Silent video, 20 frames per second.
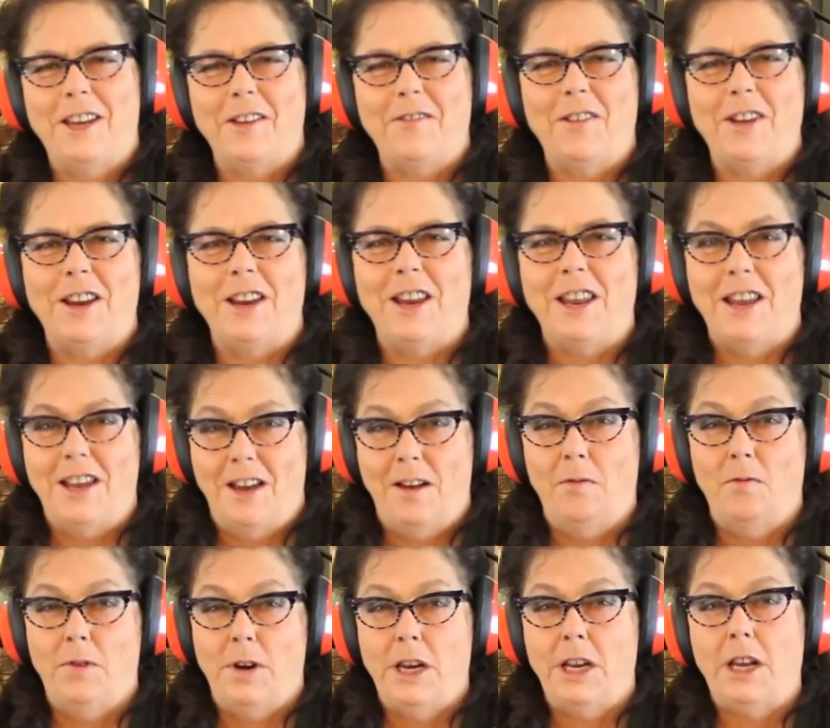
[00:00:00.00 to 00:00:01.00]
give it
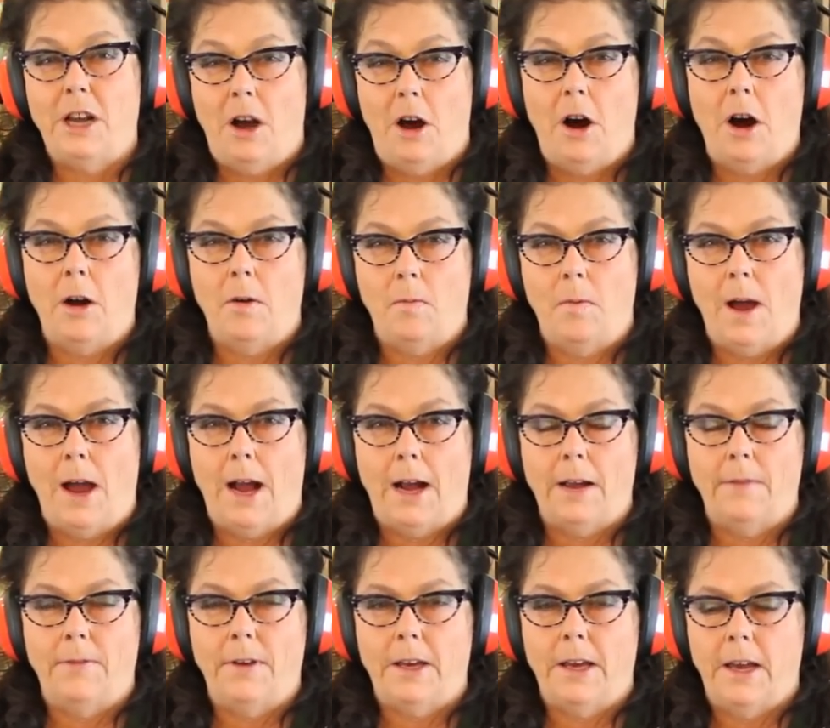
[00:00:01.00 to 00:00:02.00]
a really hard whack
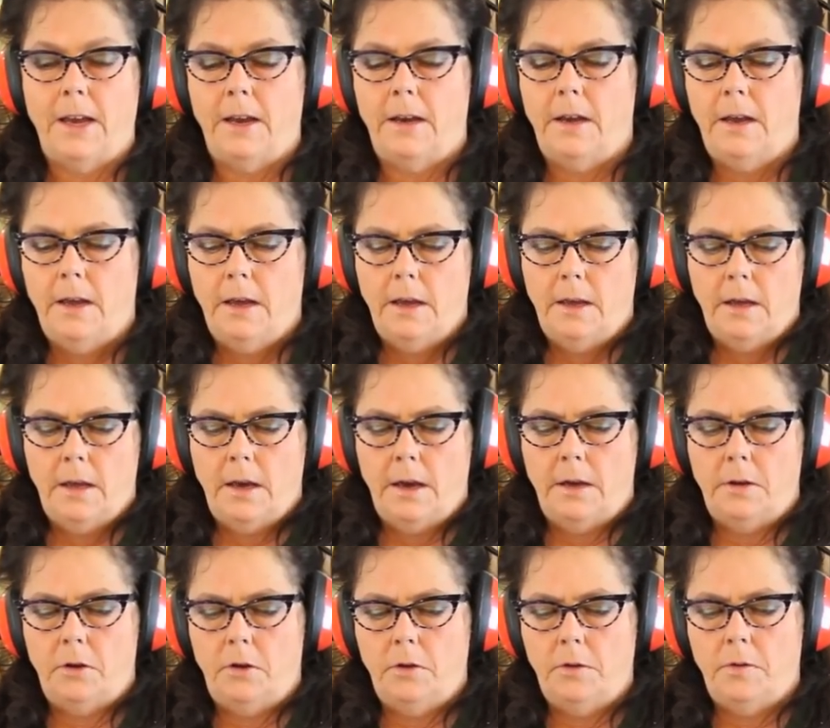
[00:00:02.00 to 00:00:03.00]
if you can.
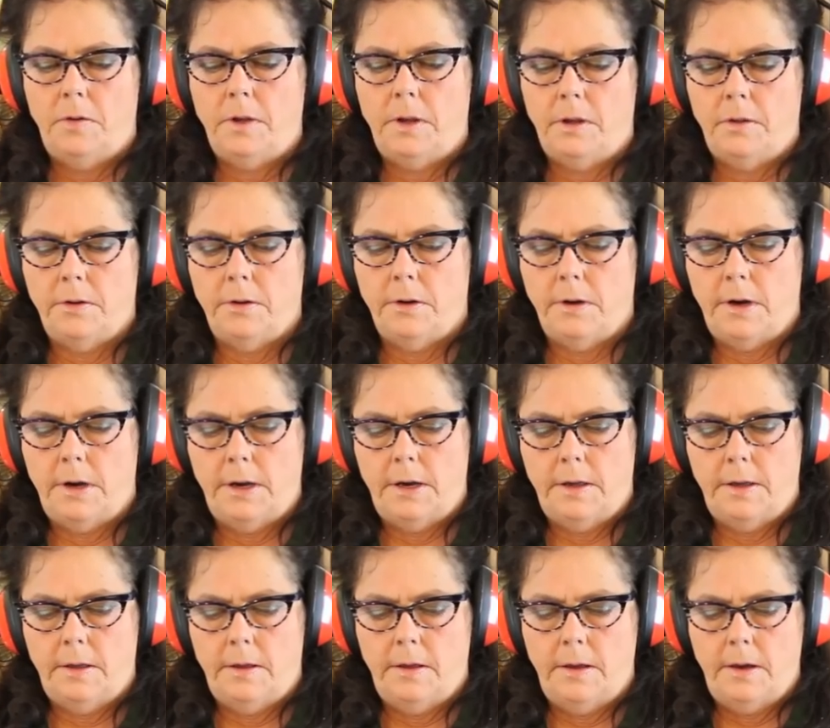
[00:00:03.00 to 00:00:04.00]
Use either
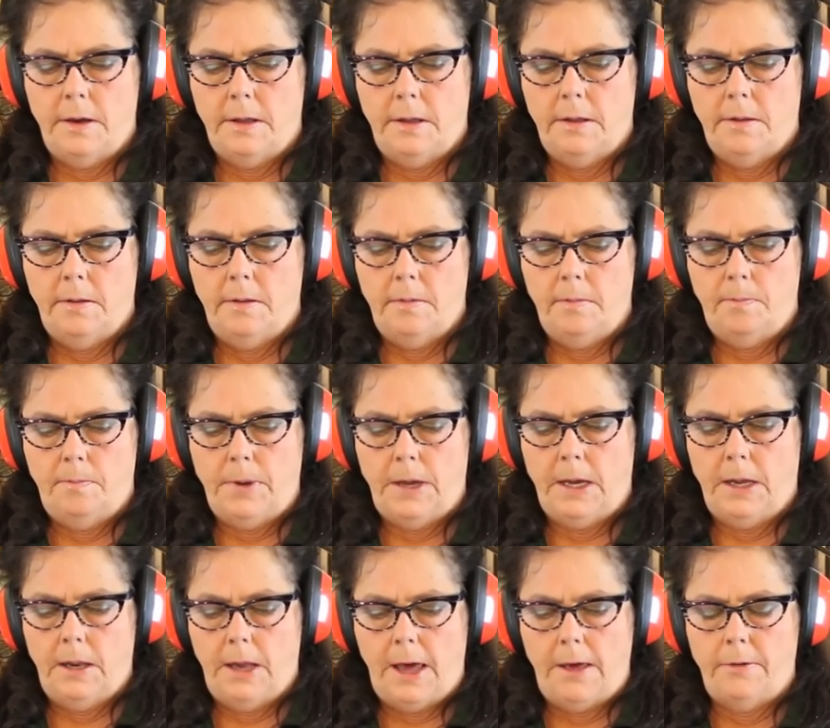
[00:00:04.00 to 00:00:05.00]
a, a
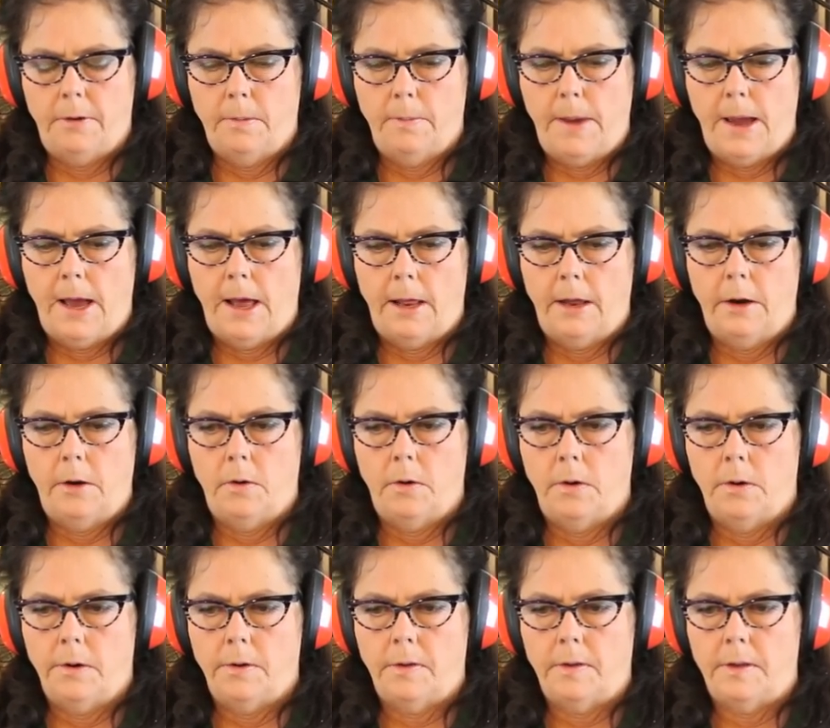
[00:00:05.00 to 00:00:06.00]
big leather mallet
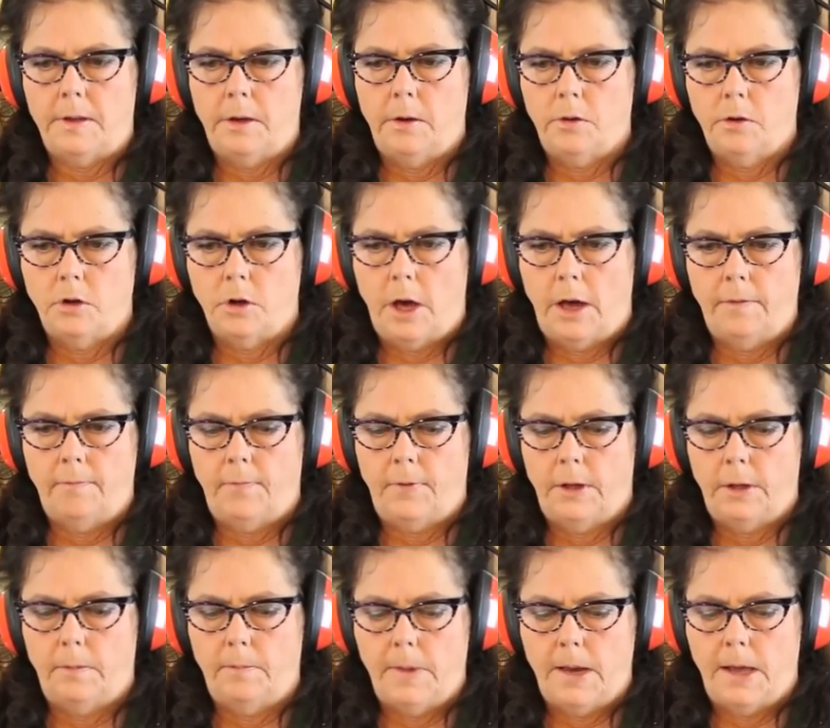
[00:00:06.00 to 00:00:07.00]
or a steel
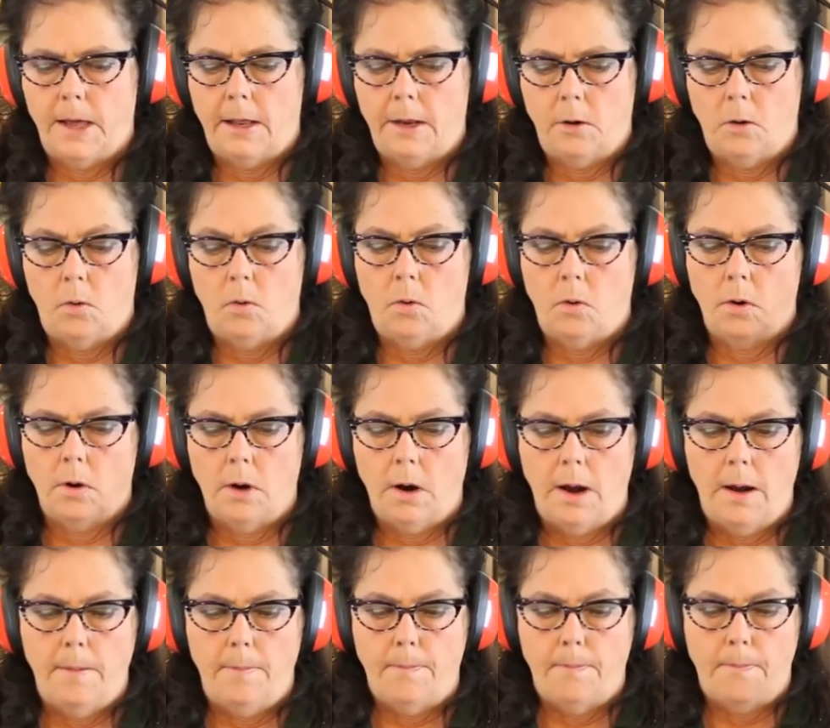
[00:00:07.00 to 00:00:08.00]
shot-filled mallet or
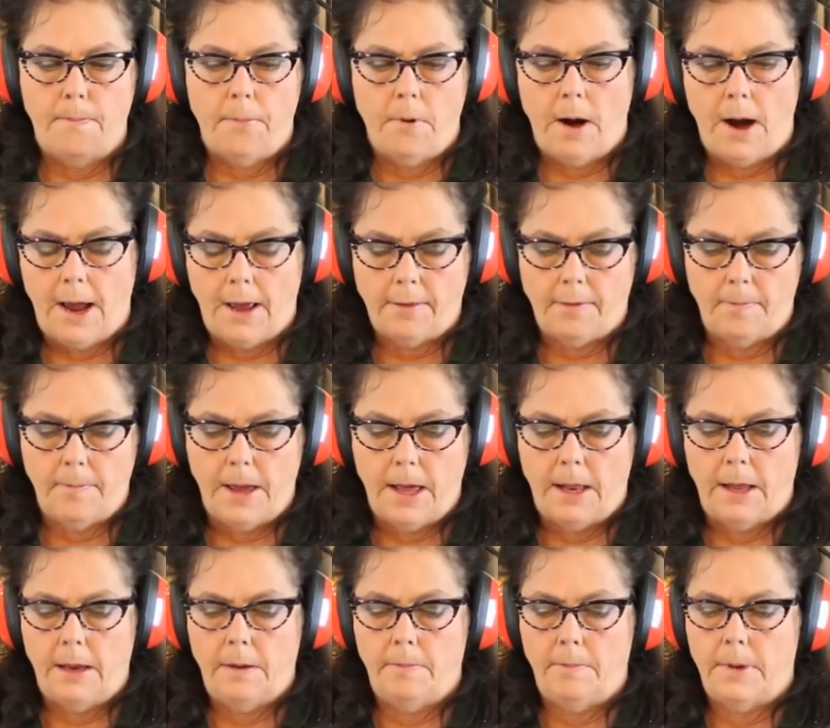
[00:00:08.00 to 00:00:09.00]
a brass
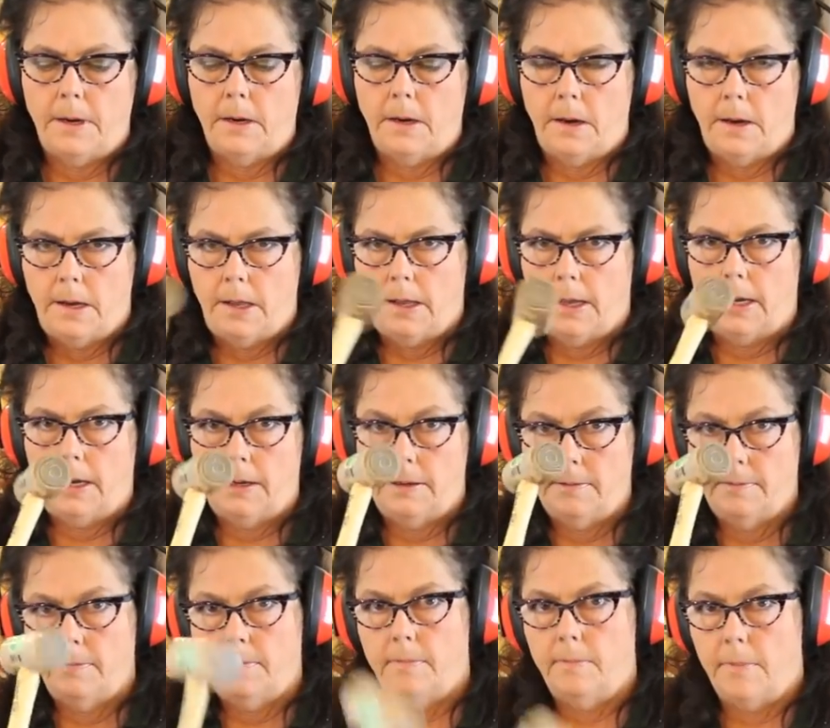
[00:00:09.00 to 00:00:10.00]
mallet, but I like
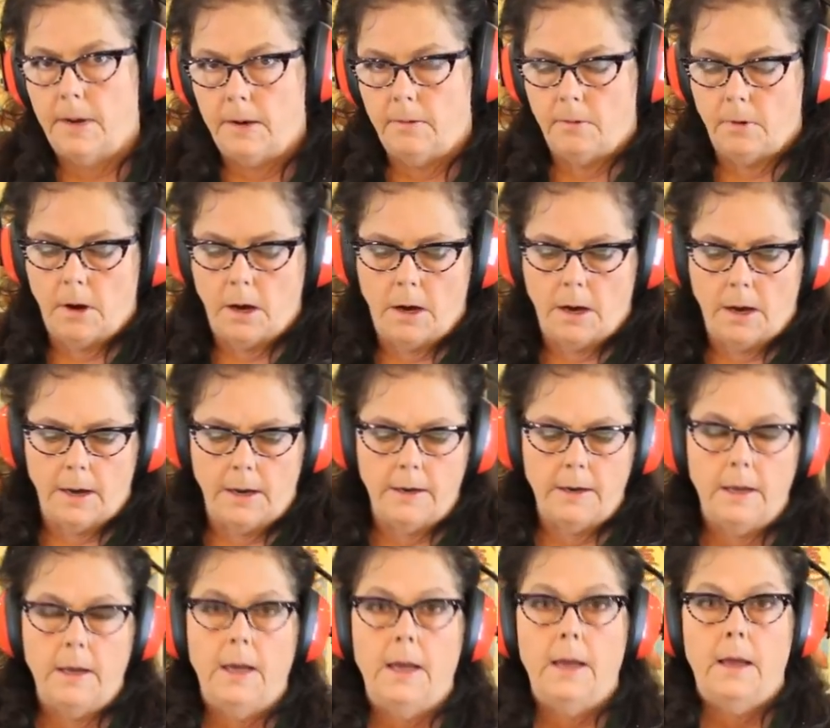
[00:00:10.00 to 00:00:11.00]
my rod.
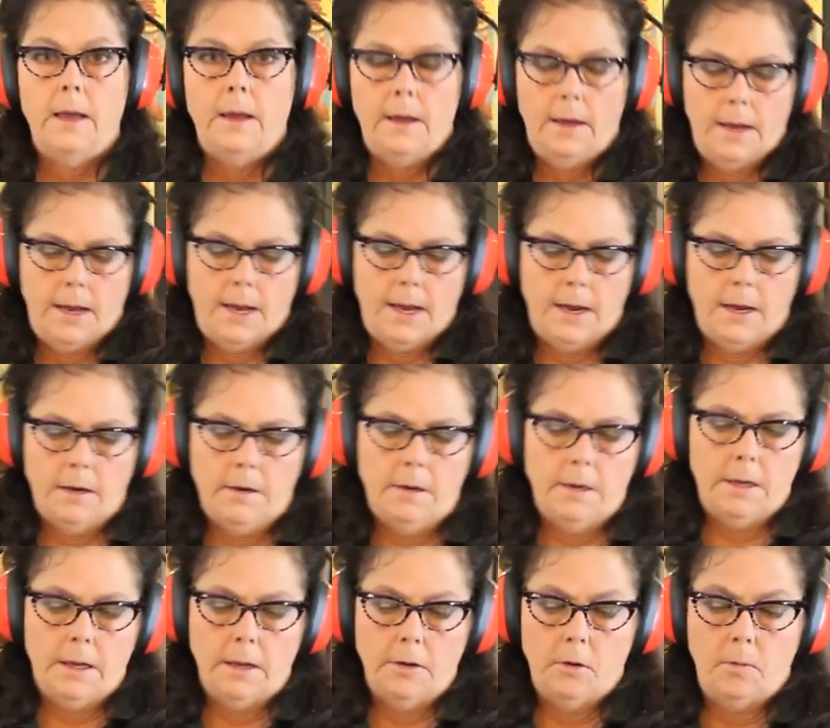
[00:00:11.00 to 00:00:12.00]

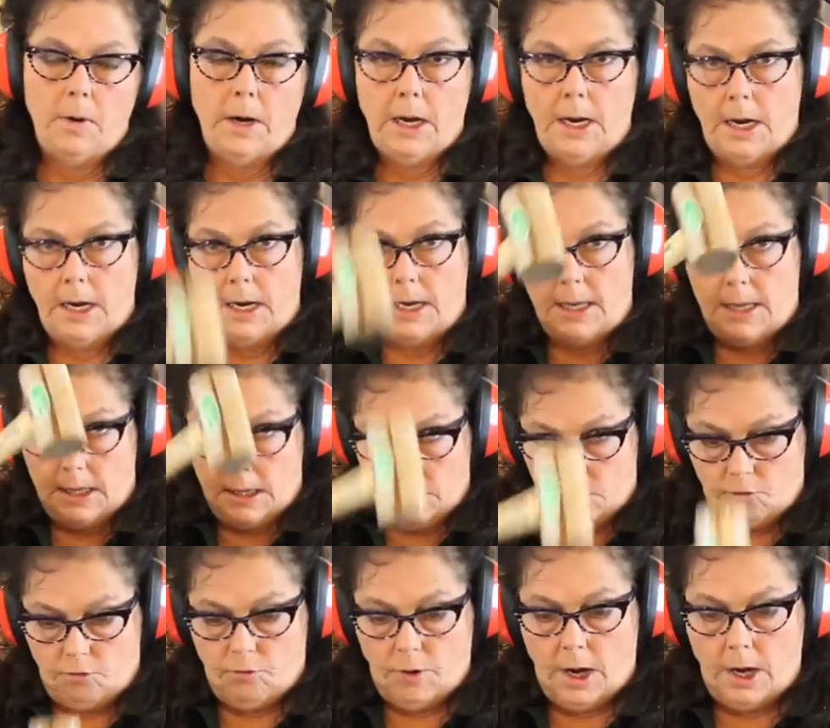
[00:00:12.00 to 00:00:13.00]
And you want to hit it
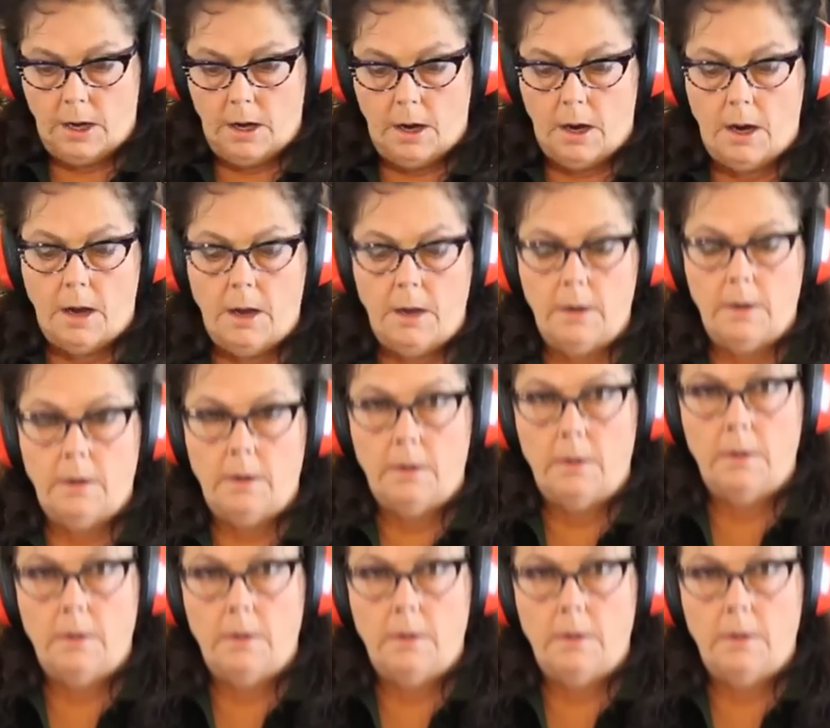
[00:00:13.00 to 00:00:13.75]
straight on.